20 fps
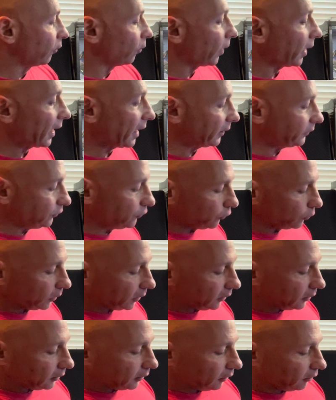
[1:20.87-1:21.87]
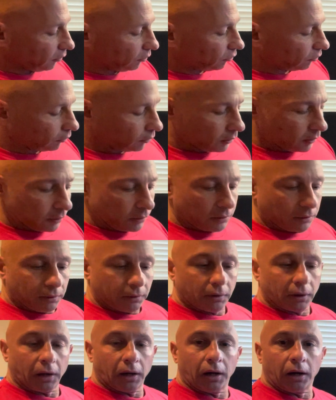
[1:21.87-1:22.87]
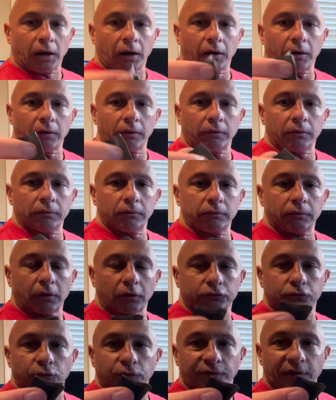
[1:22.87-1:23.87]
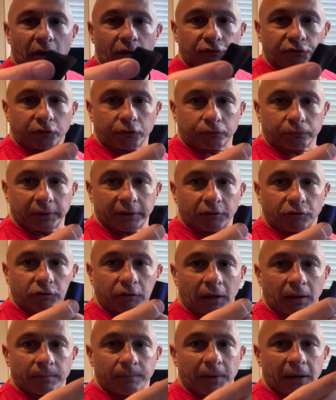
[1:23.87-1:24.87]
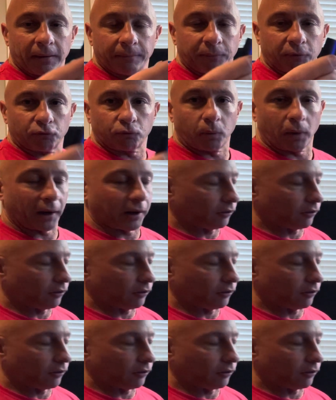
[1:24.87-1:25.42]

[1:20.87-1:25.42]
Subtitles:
way I do it is a 2000 grit sandpaper is what I